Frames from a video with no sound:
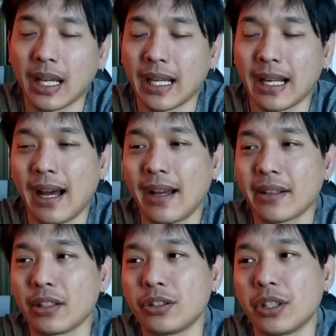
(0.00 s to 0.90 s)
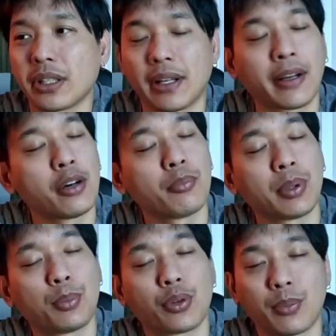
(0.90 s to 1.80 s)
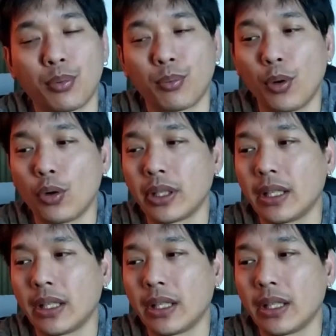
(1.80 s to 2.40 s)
I used to help people get promoted